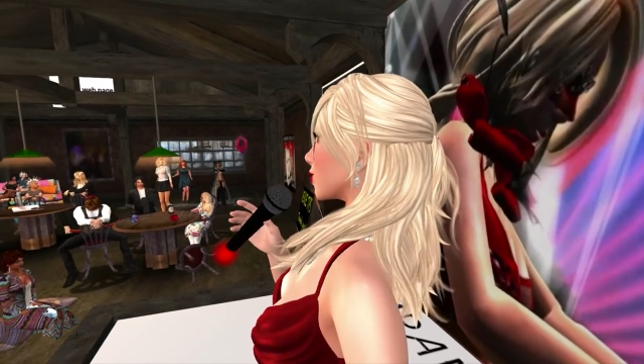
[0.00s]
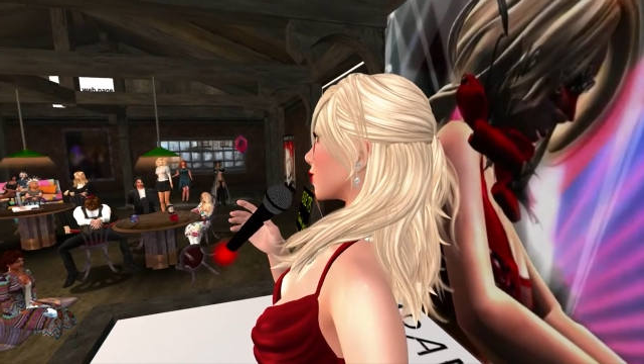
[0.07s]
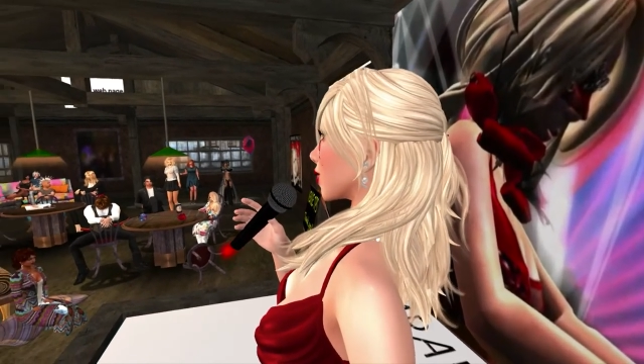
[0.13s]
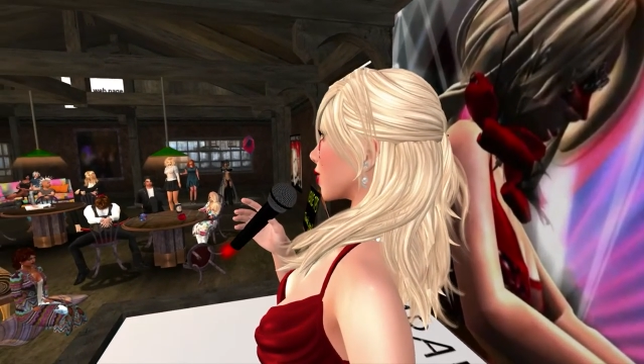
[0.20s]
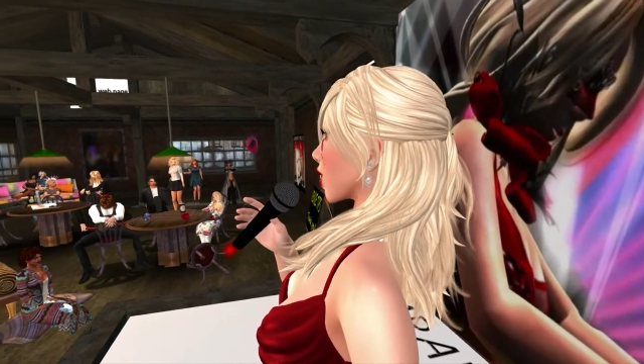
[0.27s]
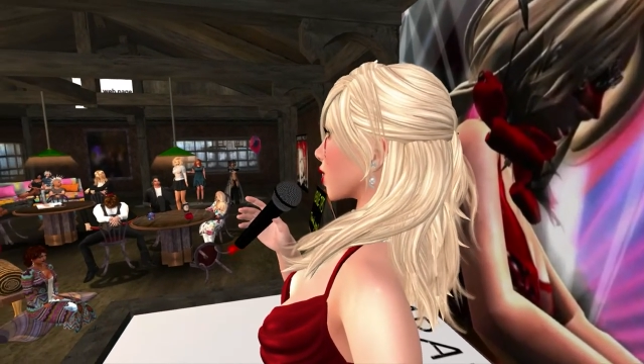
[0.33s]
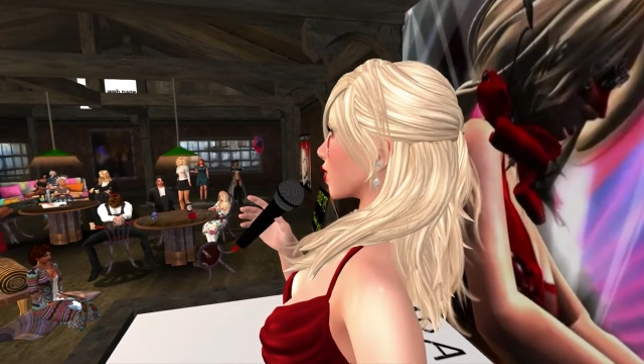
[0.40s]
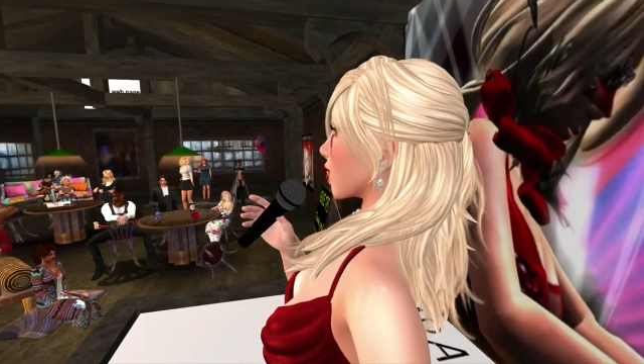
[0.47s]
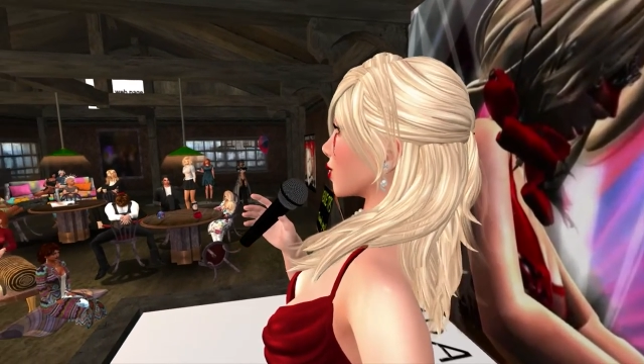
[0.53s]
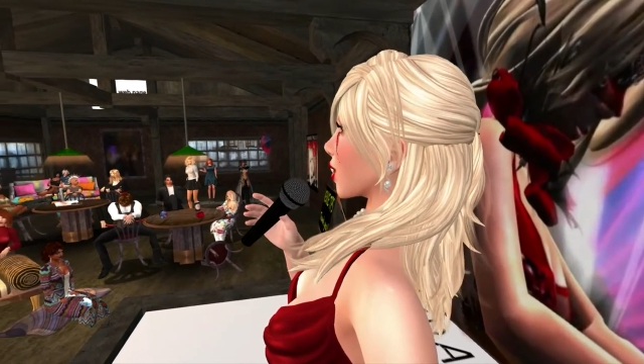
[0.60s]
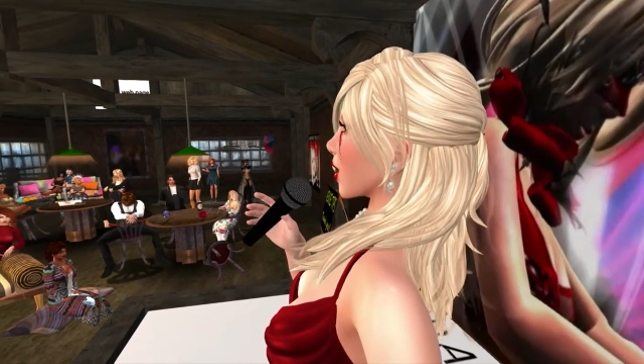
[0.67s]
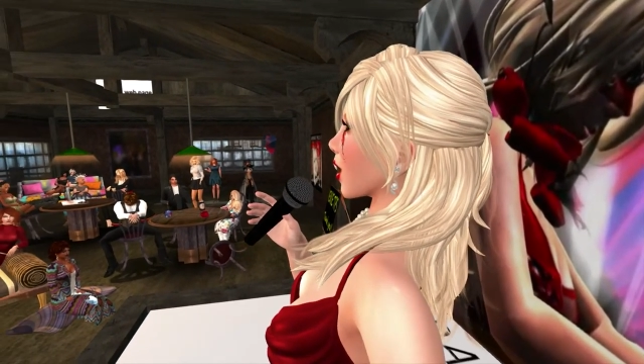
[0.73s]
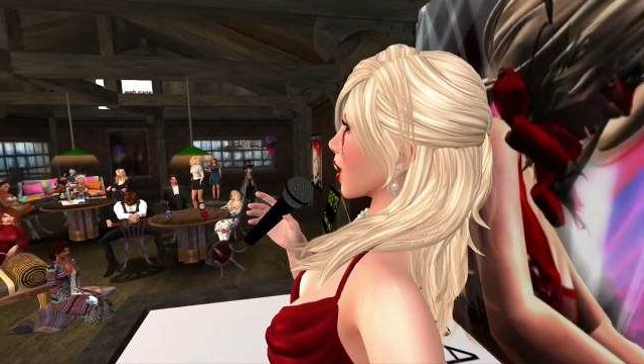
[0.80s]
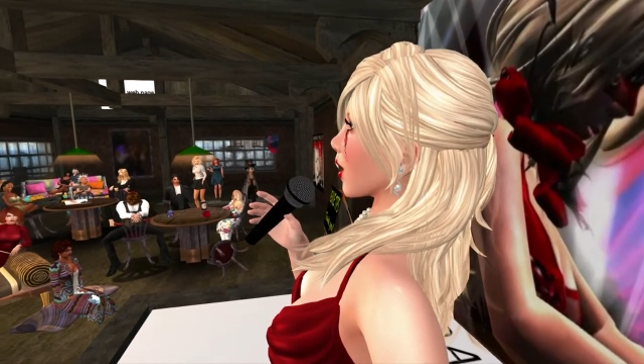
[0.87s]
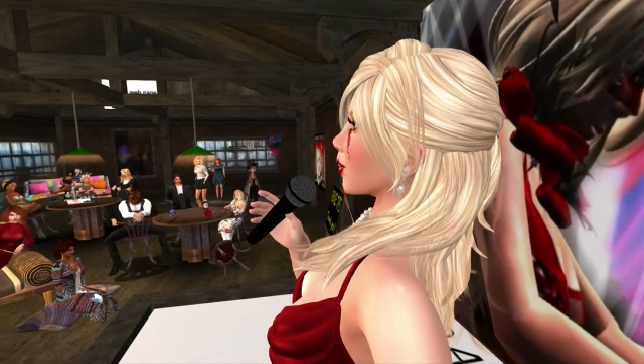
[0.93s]
for water and your
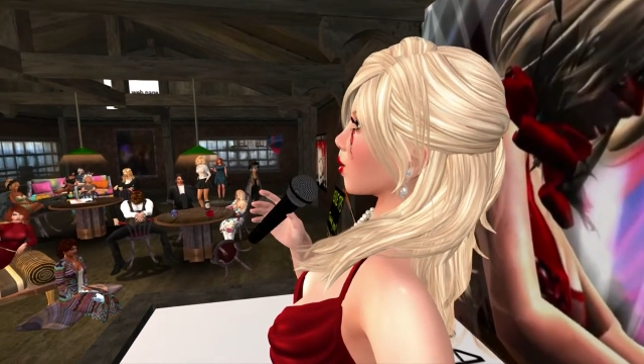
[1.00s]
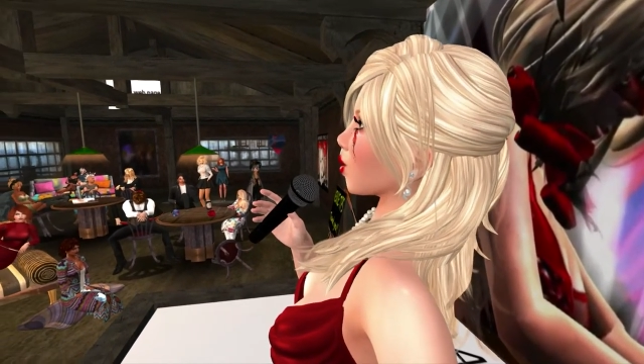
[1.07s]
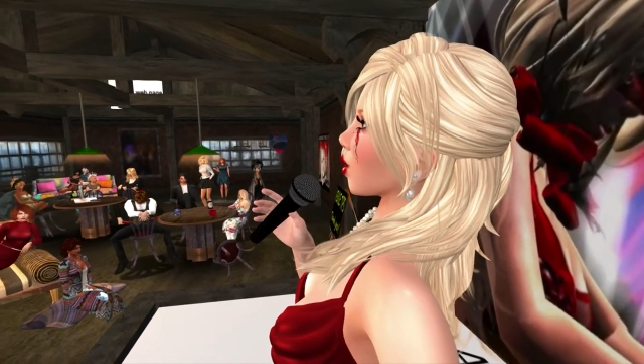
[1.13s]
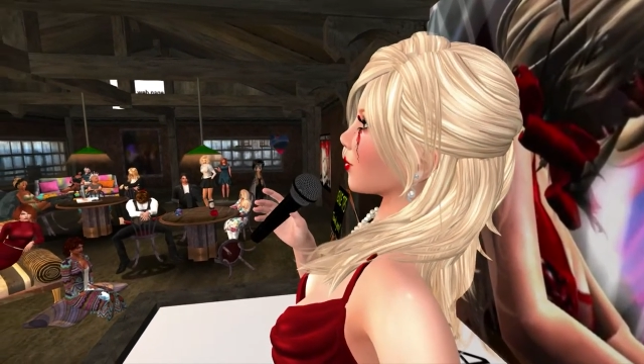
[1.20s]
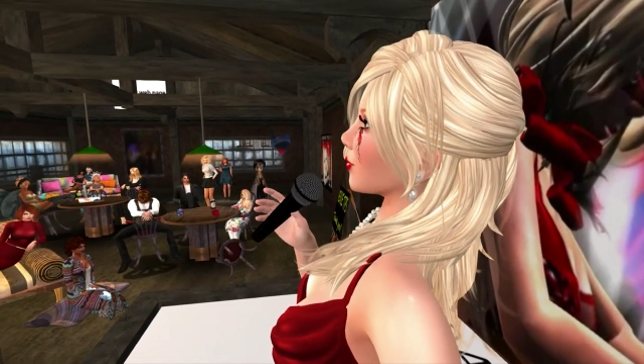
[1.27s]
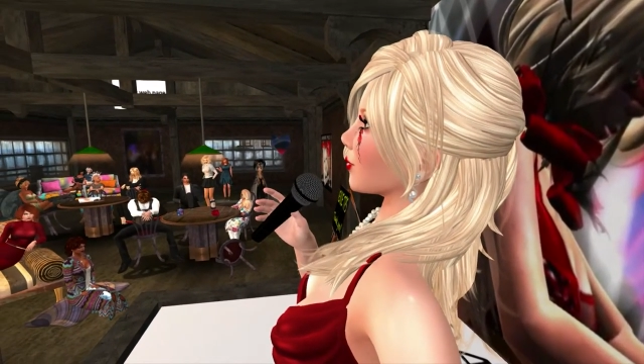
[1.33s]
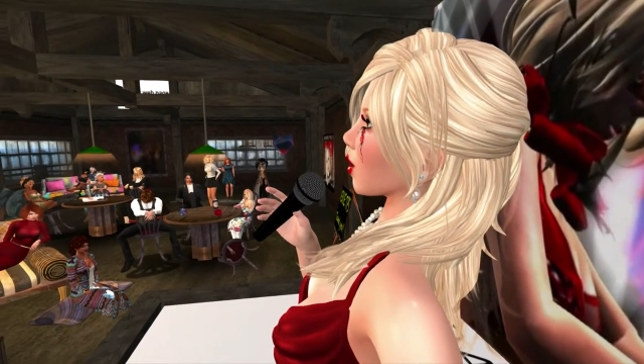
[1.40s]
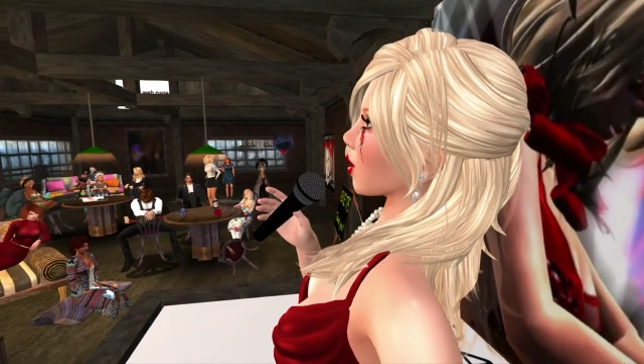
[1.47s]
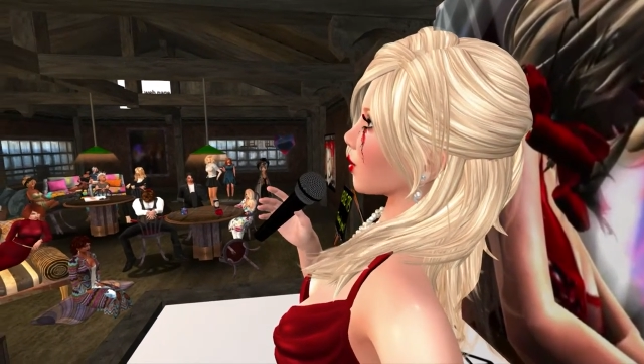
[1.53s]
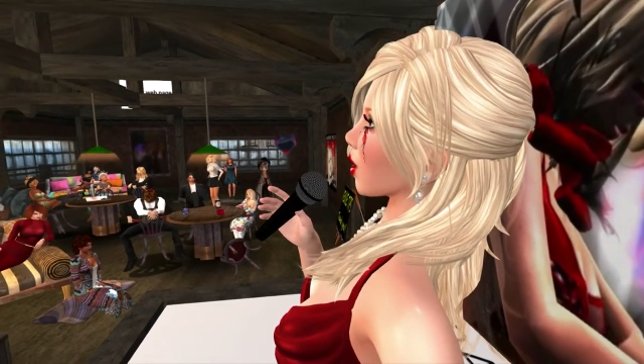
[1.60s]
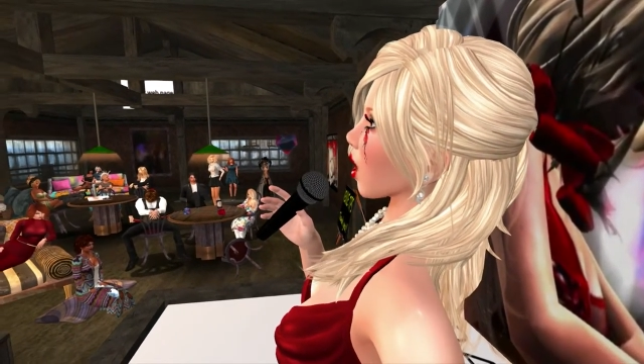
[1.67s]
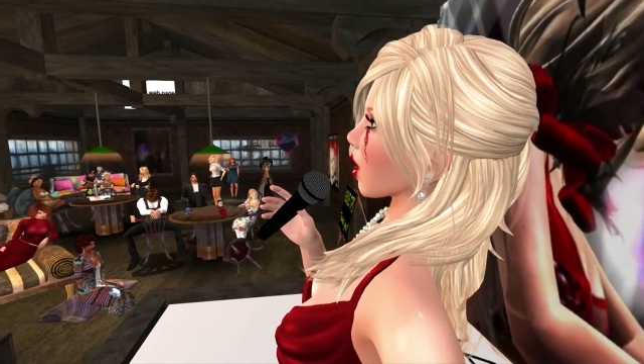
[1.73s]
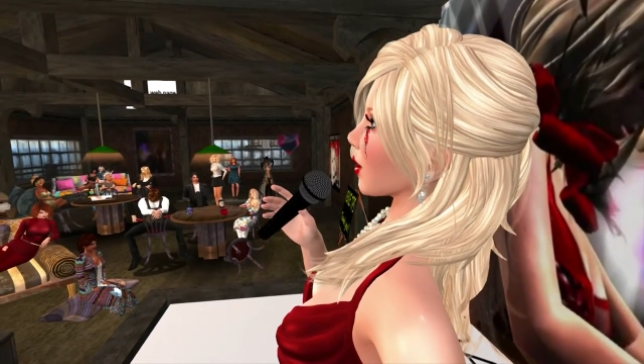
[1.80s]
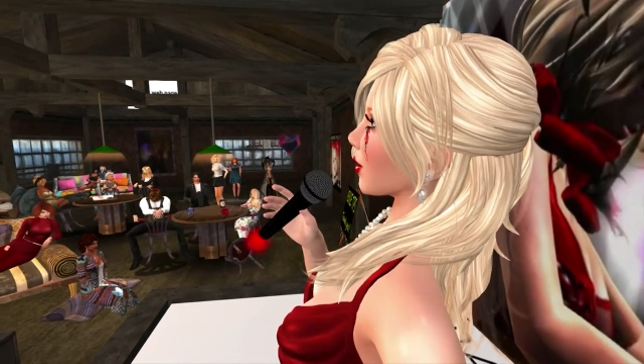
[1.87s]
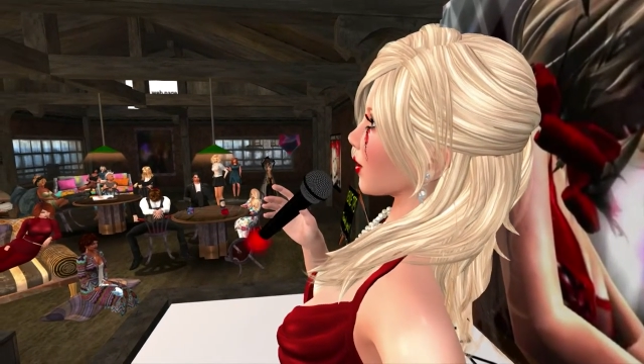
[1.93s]
baby gives you
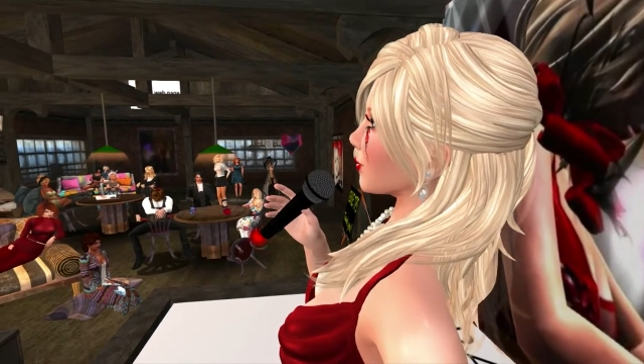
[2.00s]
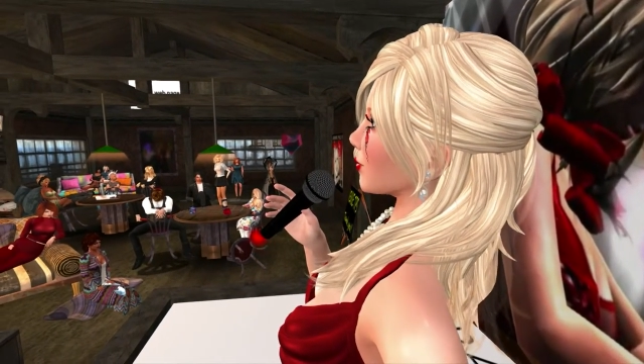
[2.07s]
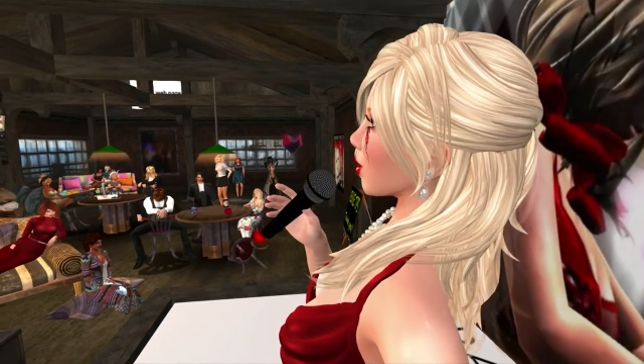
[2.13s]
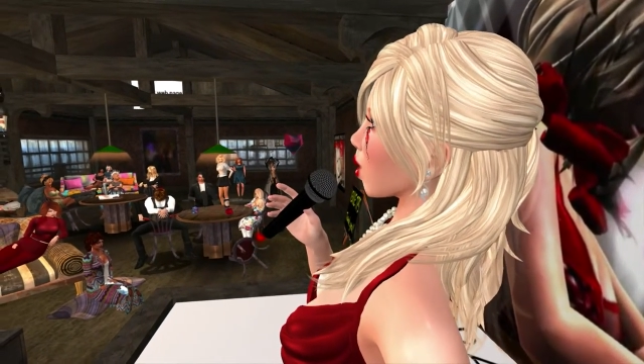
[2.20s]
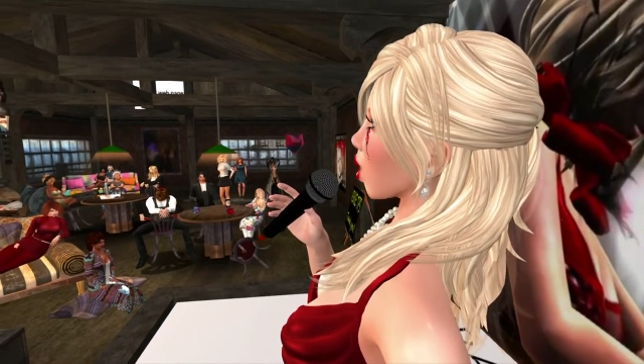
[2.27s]
gasoline, it's the